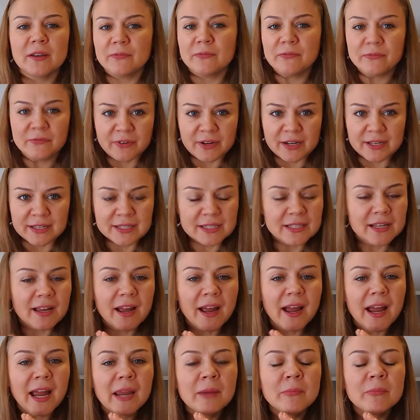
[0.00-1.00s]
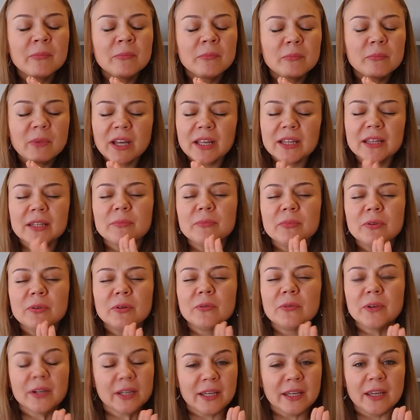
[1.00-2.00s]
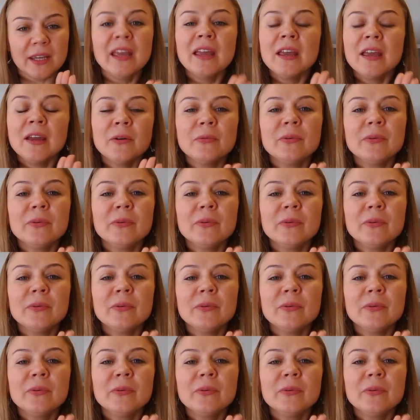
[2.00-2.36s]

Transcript: friends. I'm gonna be okay.